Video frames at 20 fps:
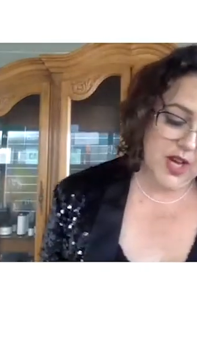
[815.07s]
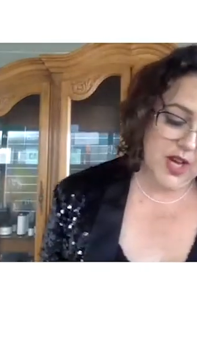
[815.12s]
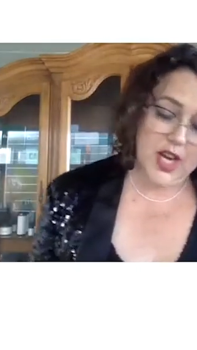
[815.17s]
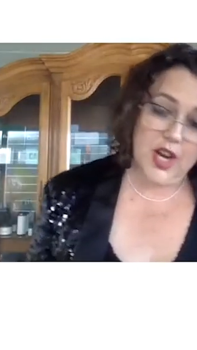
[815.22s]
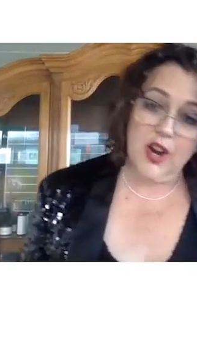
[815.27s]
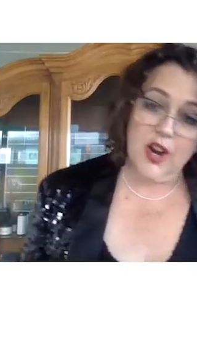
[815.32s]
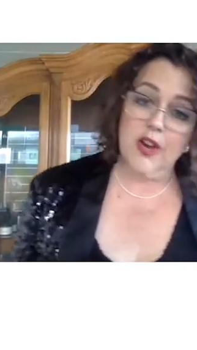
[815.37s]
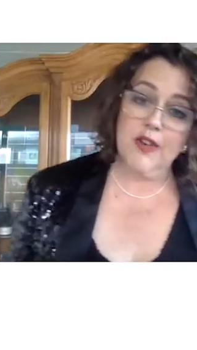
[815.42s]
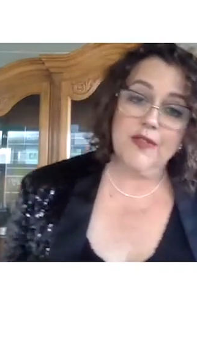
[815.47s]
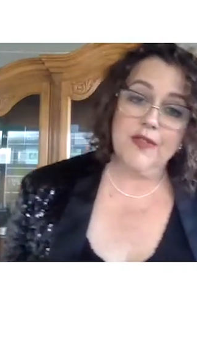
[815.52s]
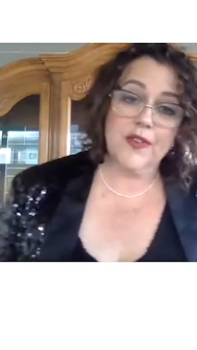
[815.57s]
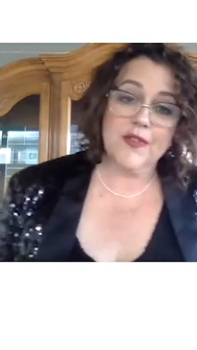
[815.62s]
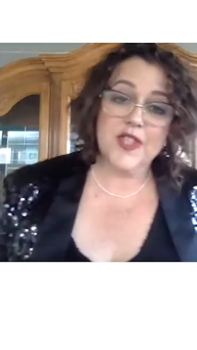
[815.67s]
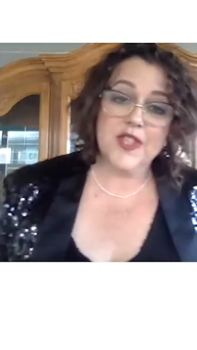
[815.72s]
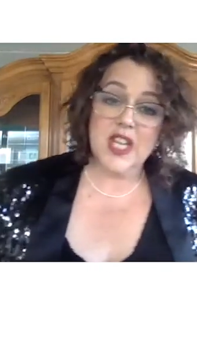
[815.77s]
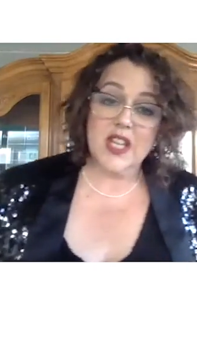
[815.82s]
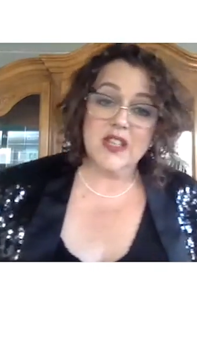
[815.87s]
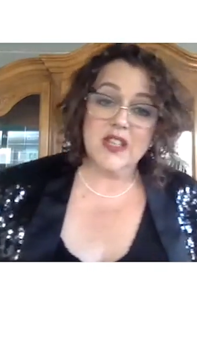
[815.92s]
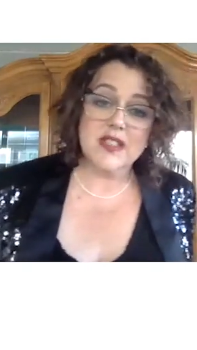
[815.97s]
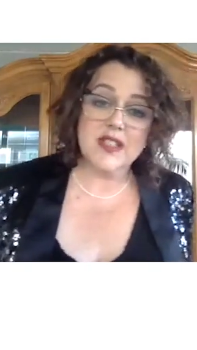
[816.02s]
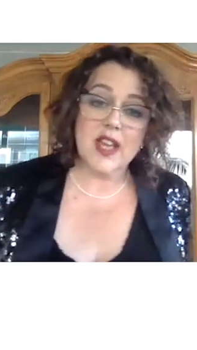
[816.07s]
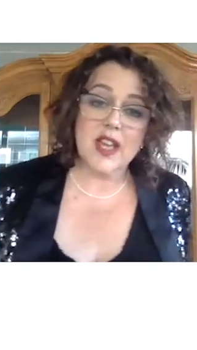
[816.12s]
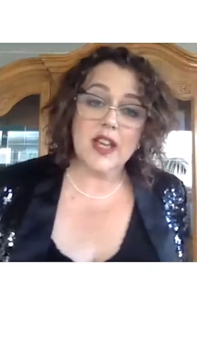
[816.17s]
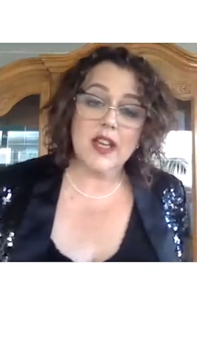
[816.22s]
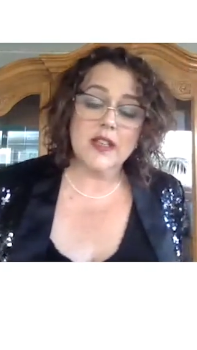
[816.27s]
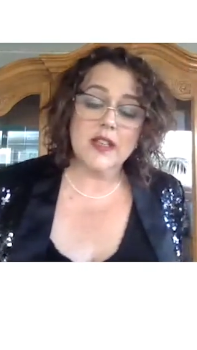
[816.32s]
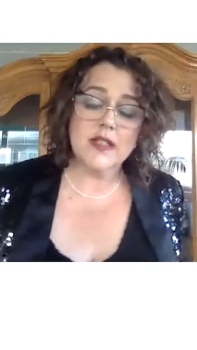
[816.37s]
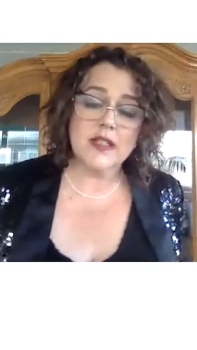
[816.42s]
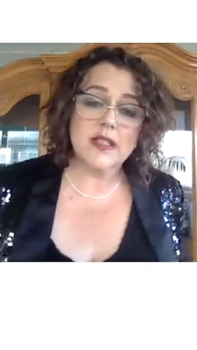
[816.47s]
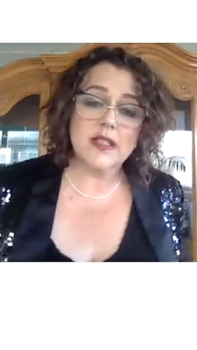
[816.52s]
I don't know, 15
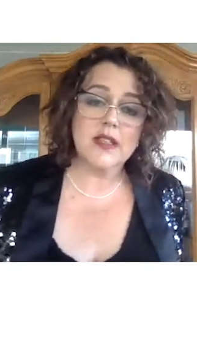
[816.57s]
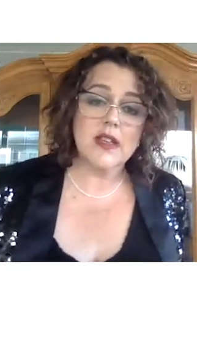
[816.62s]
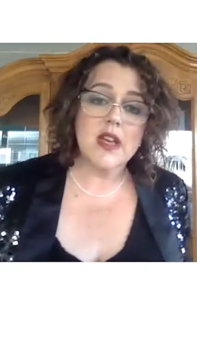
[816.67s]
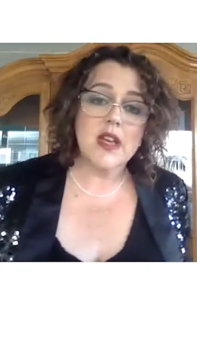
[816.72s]
seconds